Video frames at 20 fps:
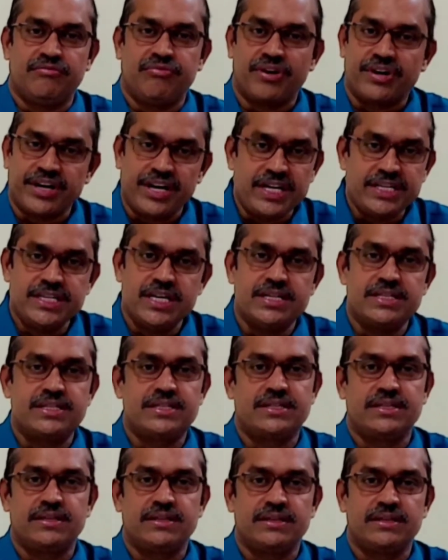for
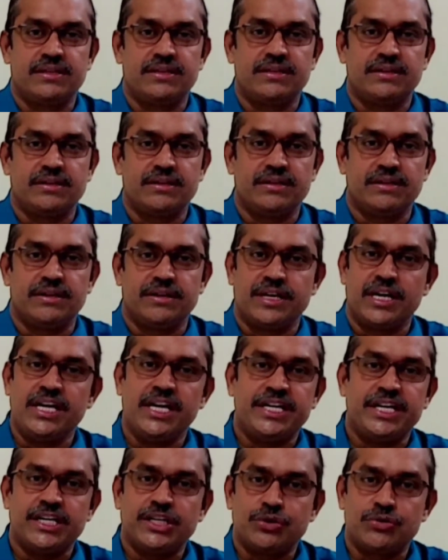reasons
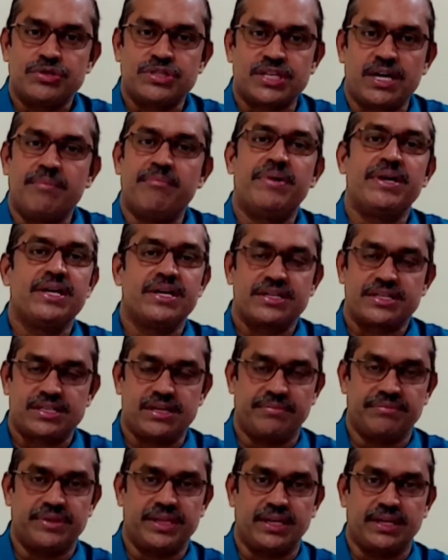related to somebody or
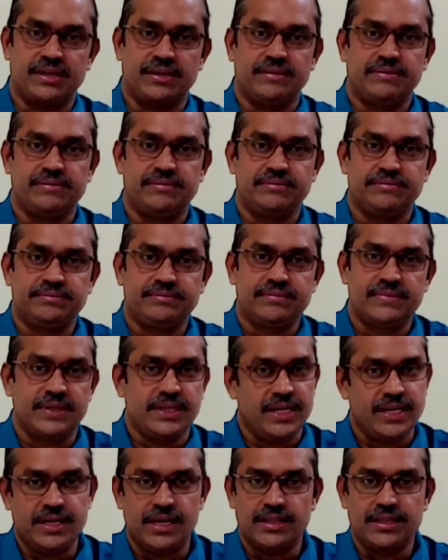something.
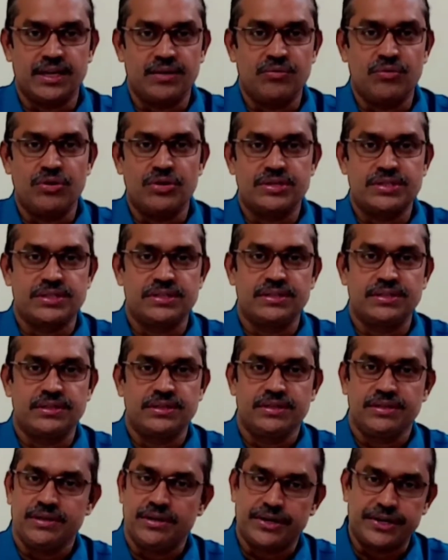In other words,
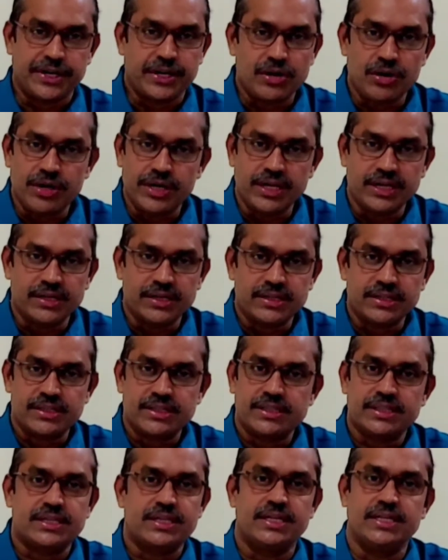
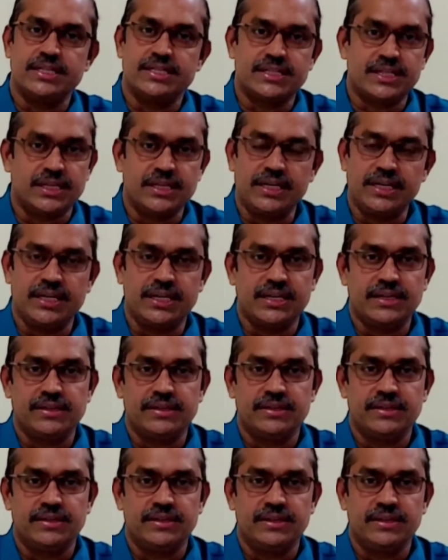regarding, concerning,
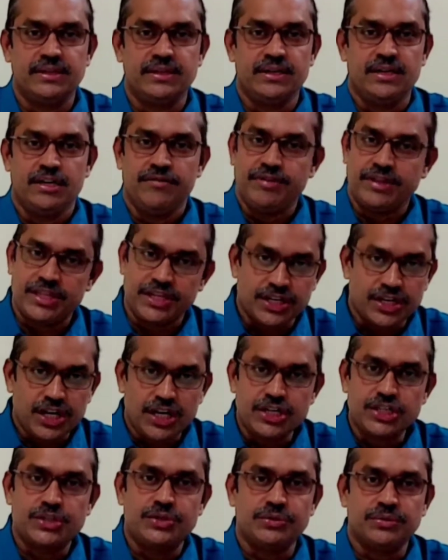with
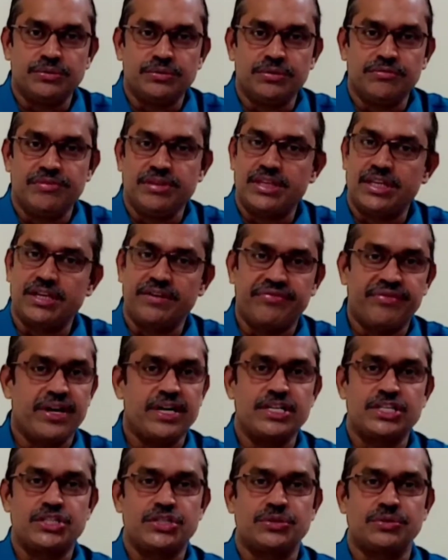regard to, with
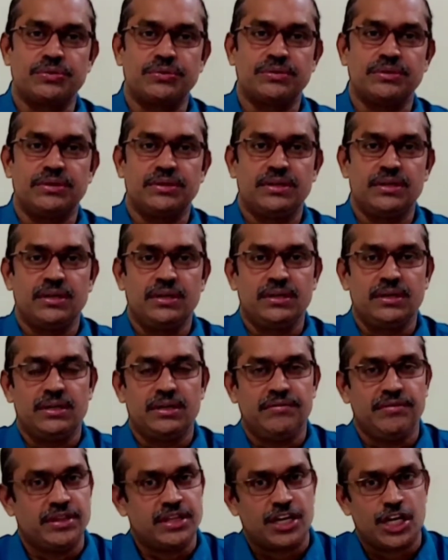reference to,
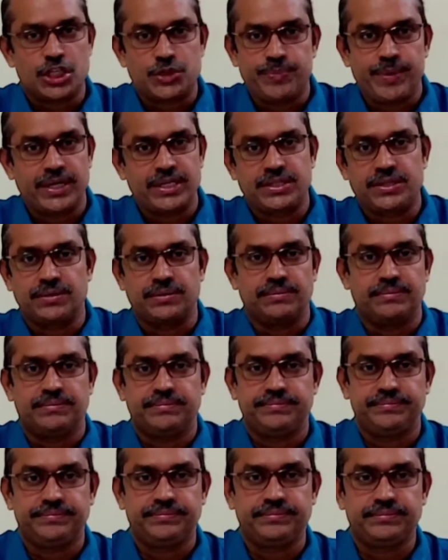with respect to.
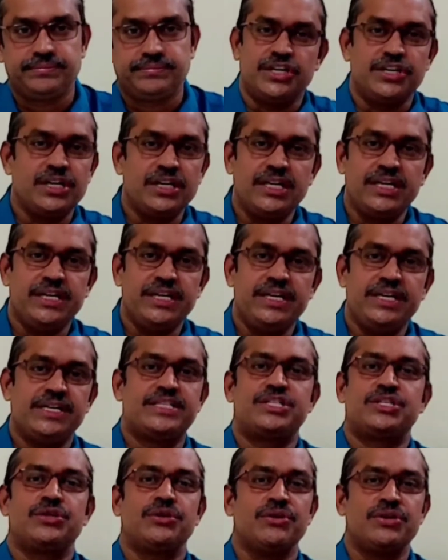Generally,
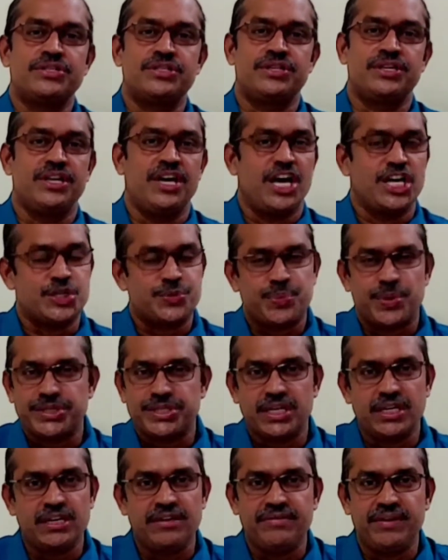it's used
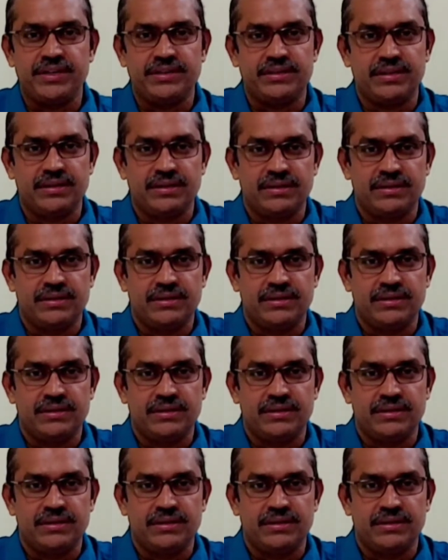especially with